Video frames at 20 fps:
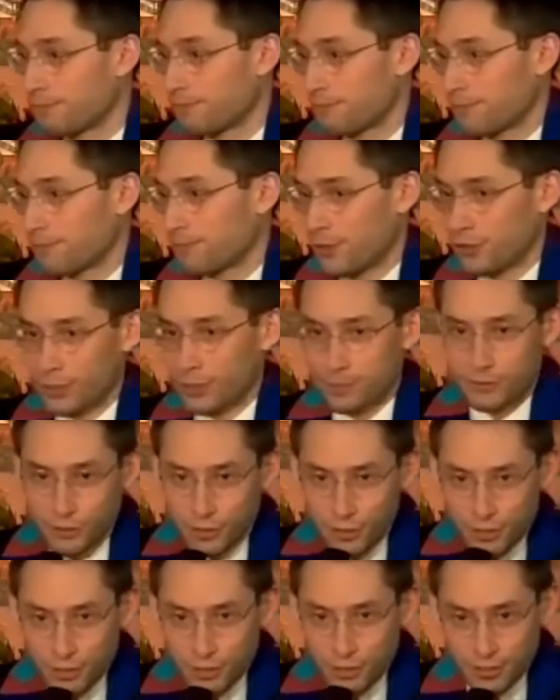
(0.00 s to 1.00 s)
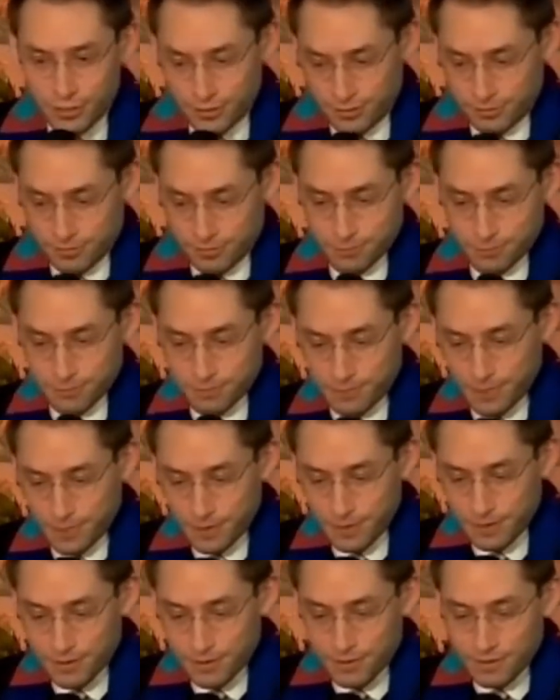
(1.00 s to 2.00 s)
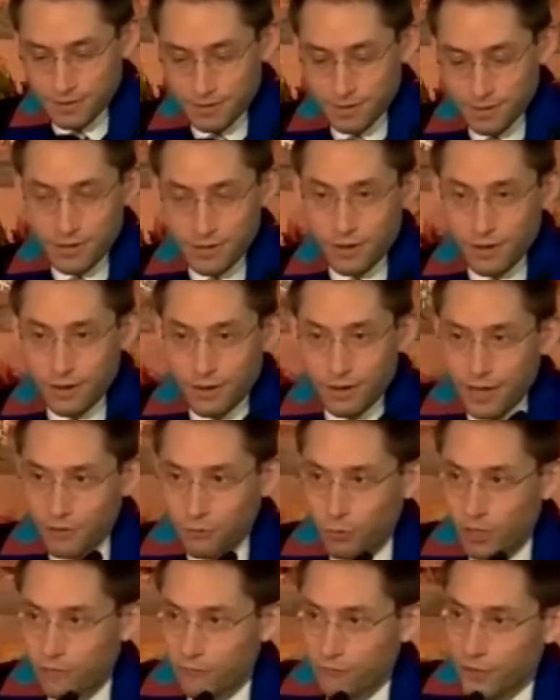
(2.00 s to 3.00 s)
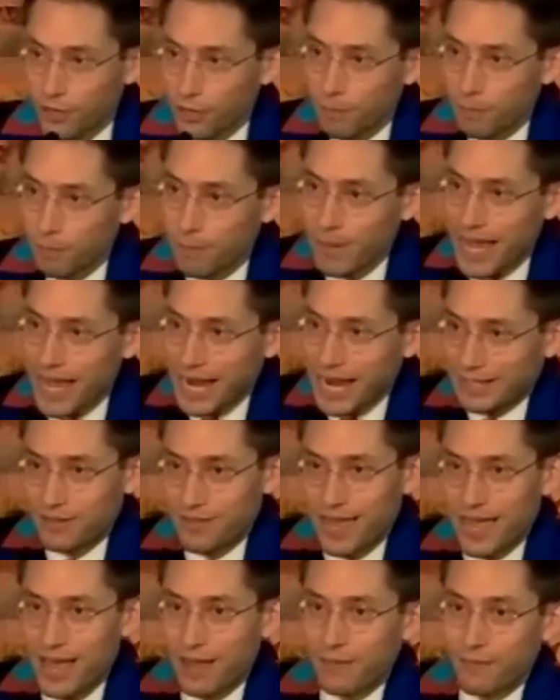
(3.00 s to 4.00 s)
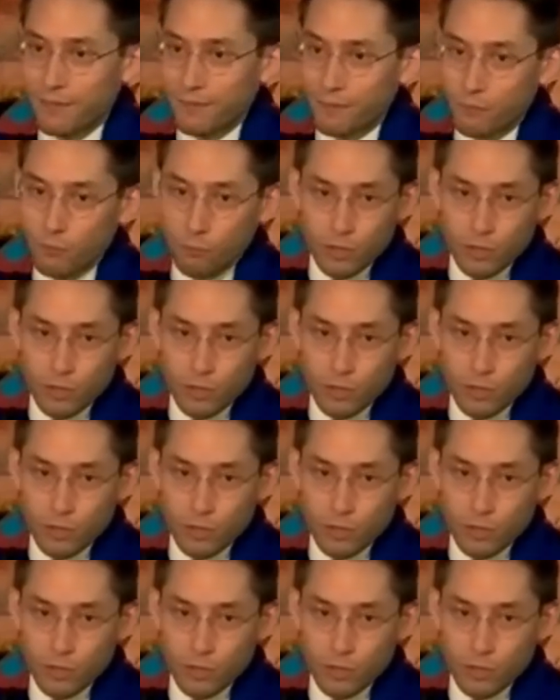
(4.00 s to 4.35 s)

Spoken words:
They're absurd. If we fall back into that,